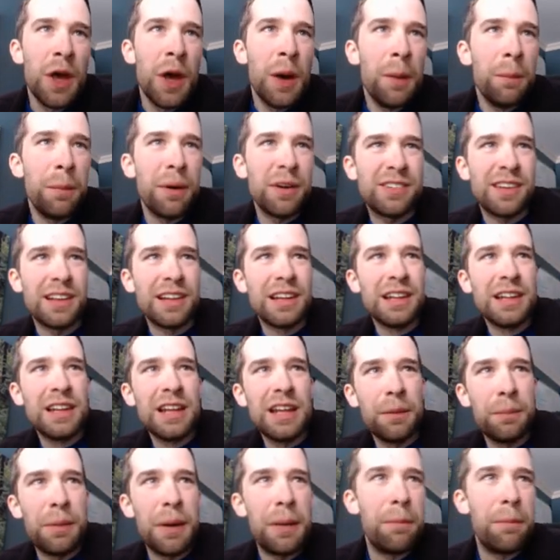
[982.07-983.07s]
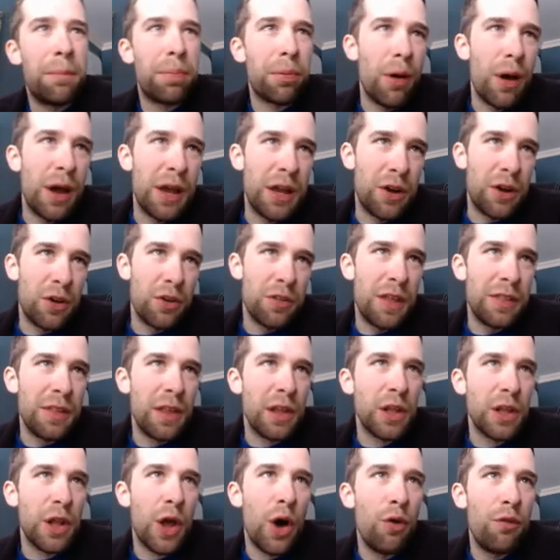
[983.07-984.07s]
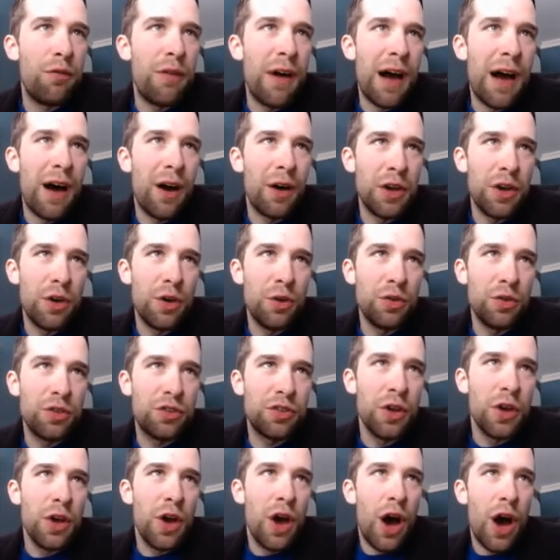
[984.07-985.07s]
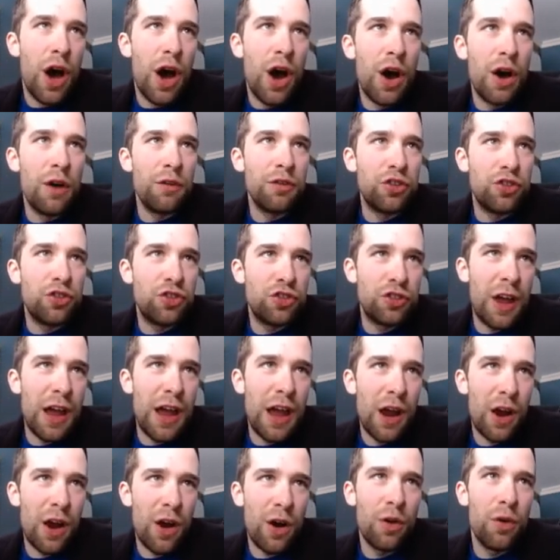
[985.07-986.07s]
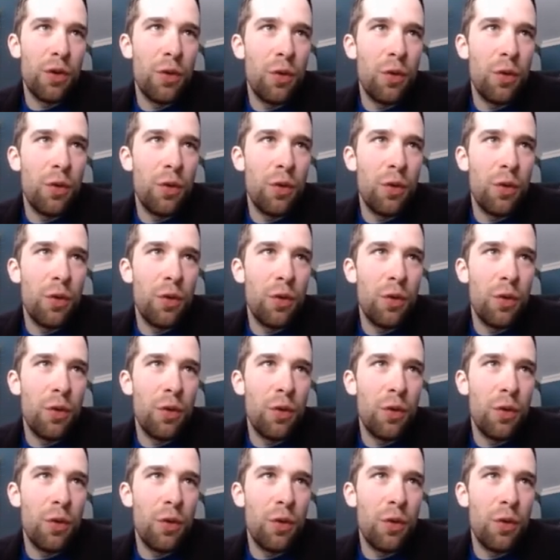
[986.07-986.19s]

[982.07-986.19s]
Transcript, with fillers: but it's a little bit brighter than the low values of share.